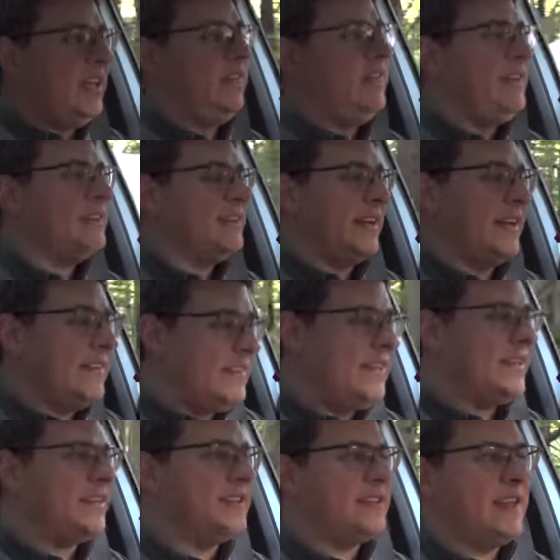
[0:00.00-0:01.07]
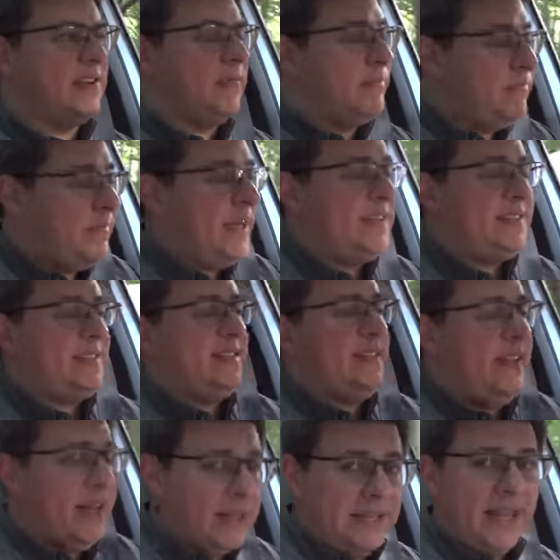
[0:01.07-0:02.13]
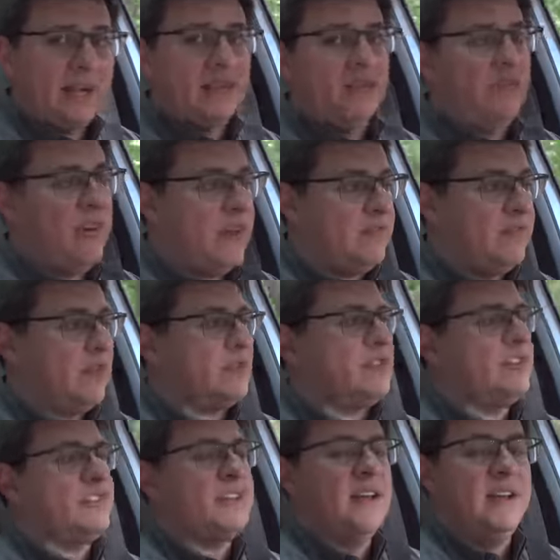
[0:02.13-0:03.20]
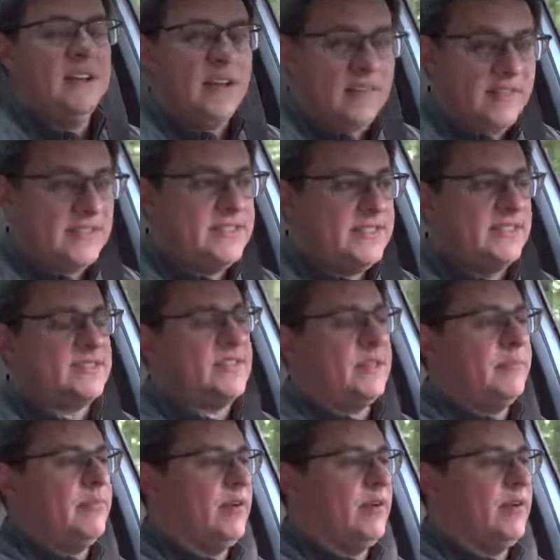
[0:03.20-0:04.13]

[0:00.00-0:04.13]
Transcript: EVs like this that are basically electrified versions of existing